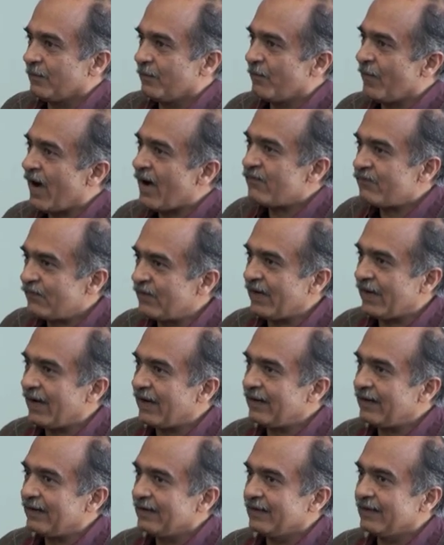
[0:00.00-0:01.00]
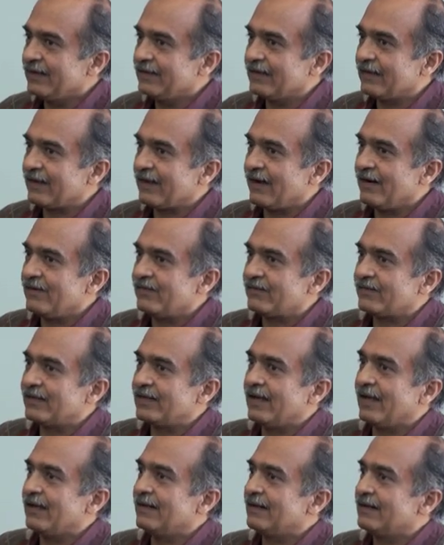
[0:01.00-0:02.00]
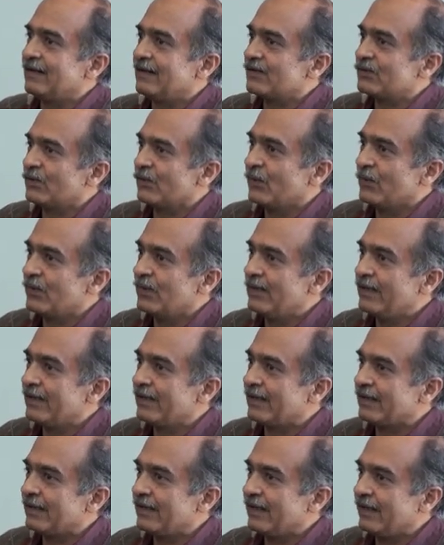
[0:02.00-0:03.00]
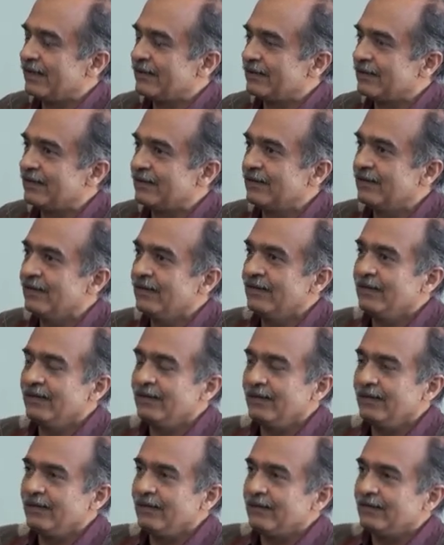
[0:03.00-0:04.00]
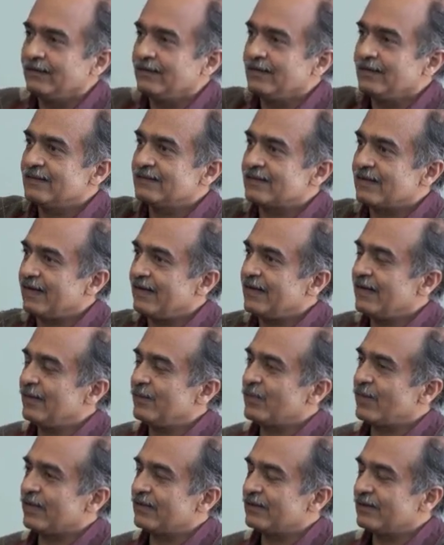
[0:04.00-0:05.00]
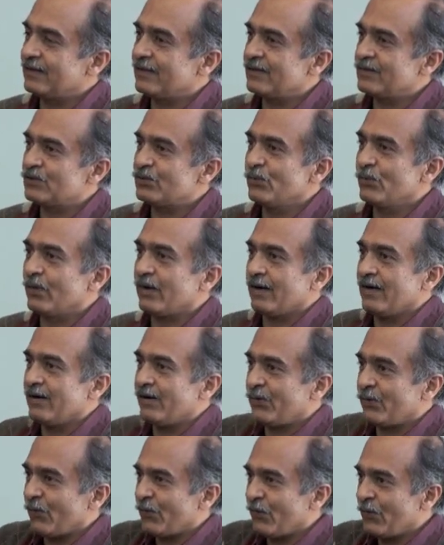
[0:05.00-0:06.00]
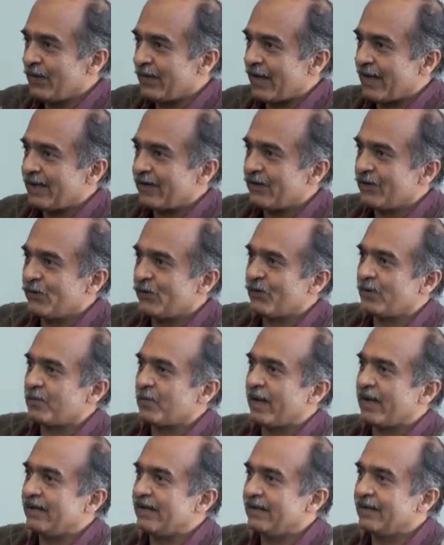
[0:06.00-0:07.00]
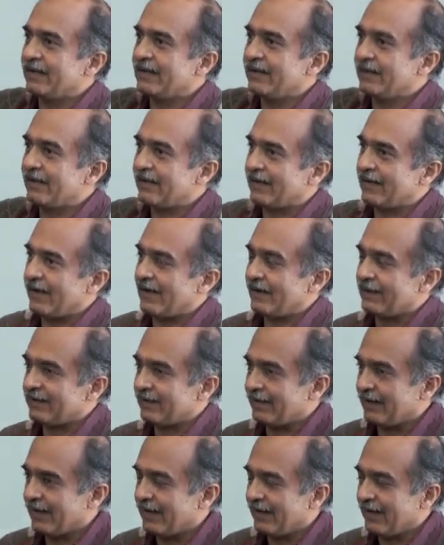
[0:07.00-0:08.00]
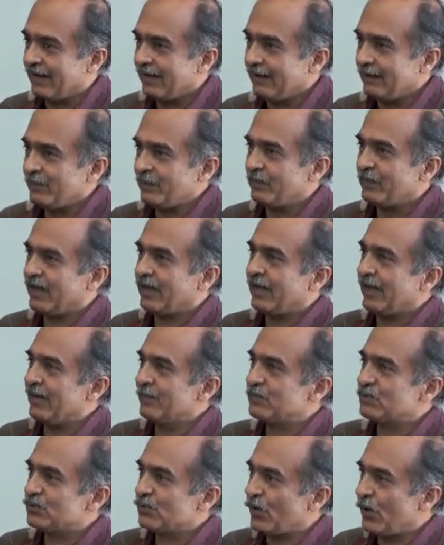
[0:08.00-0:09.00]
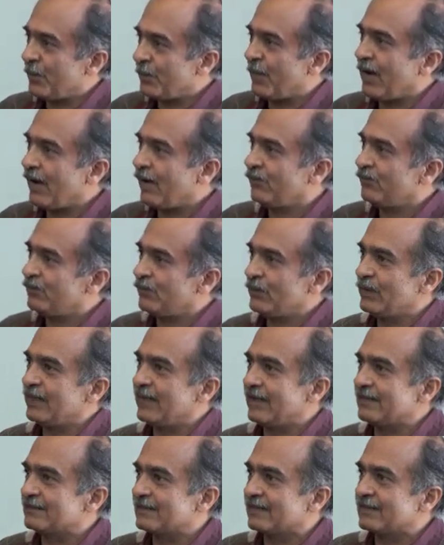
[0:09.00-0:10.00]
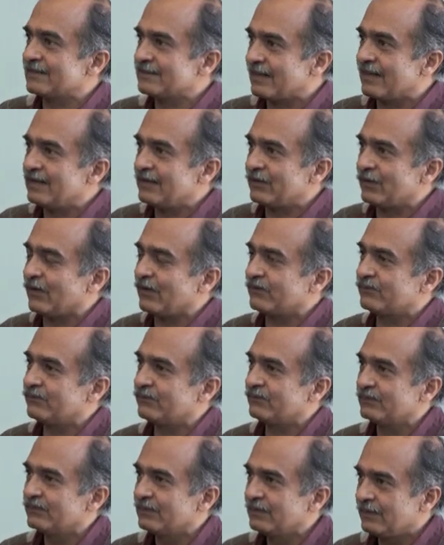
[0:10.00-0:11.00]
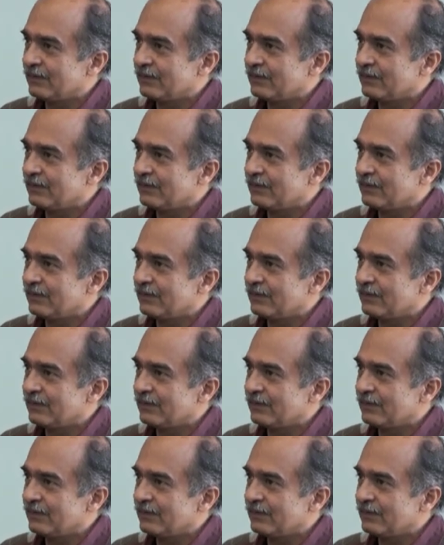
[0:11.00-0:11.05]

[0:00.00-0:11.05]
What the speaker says: mafia in the country, and it has only created these Reddy brothers who controlled iron ore mining in Karnataka, became so powerful as a result of